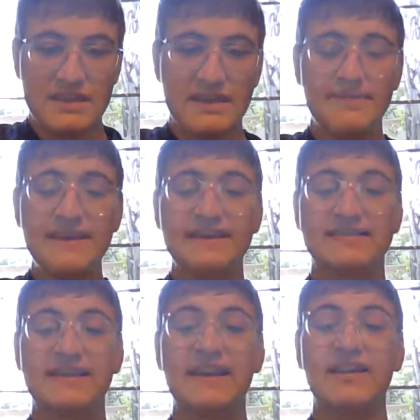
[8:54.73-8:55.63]
That being
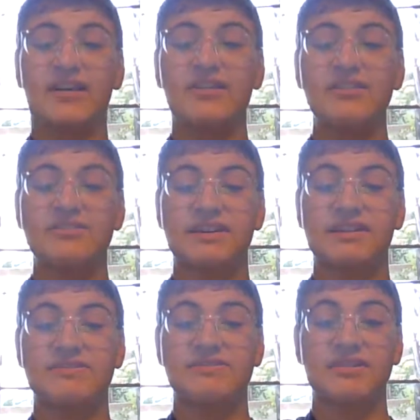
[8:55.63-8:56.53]
said, all of those
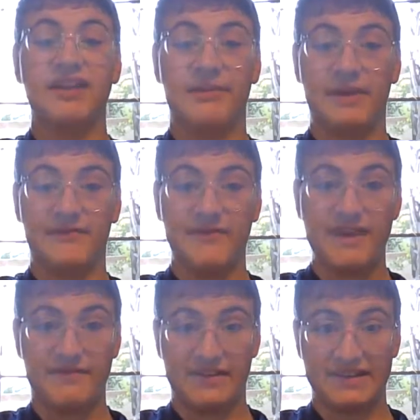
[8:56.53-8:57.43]
characters are not my
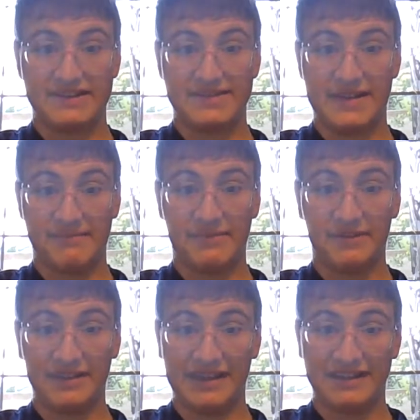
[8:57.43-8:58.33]
favorites. I'm
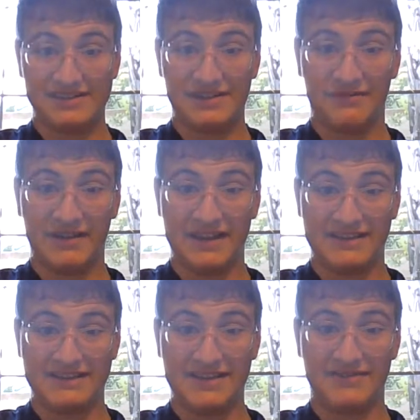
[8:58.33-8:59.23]
pulling a Snow White
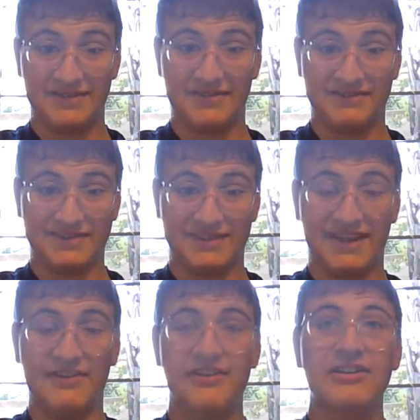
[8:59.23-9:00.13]
and the Seven Dwarfs on
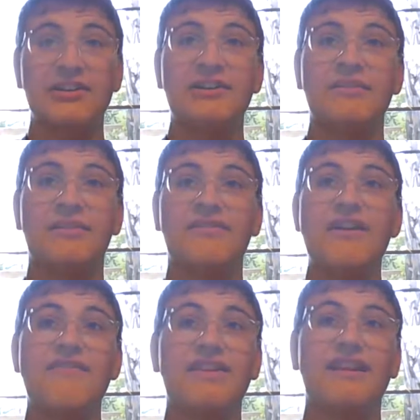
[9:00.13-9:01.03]
you. My
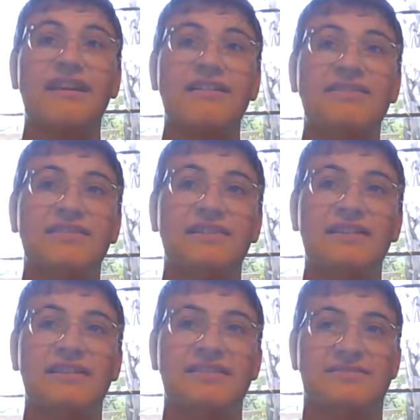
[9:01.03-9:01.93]
favorite character
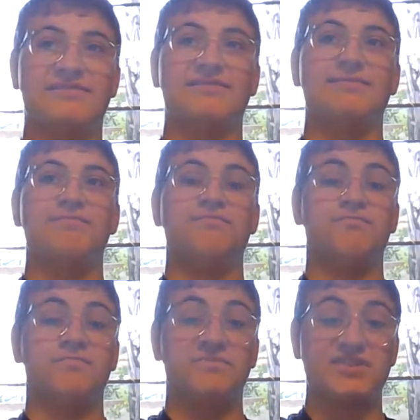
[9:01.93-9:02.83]
is
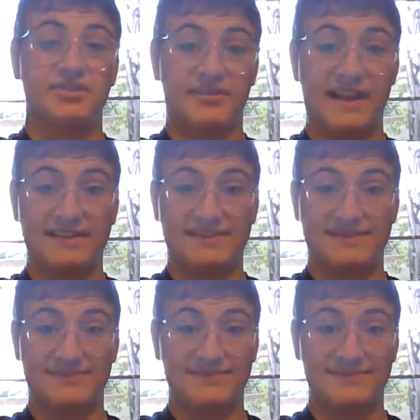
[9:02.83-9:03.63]
Scrats.